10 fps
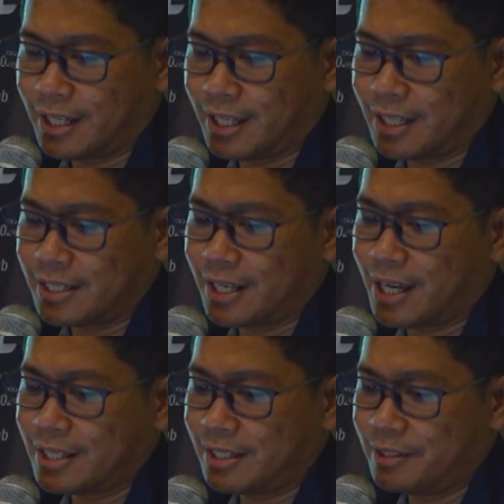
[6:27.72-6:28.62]
It is an
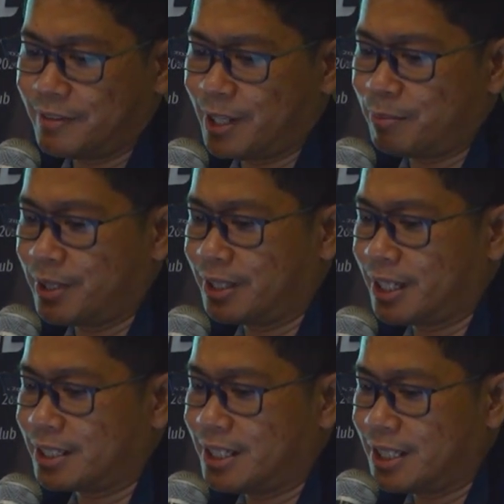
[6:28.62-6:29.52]
agile development
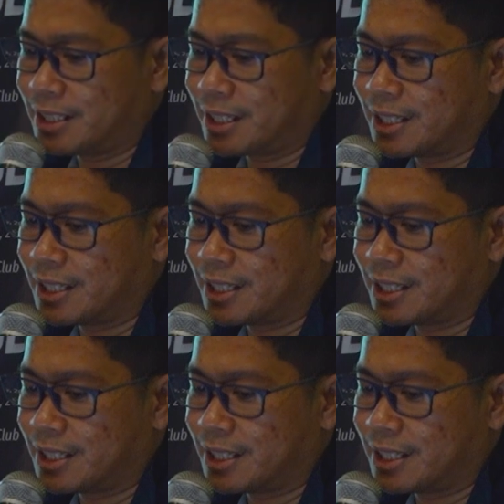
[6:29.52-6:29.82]
technique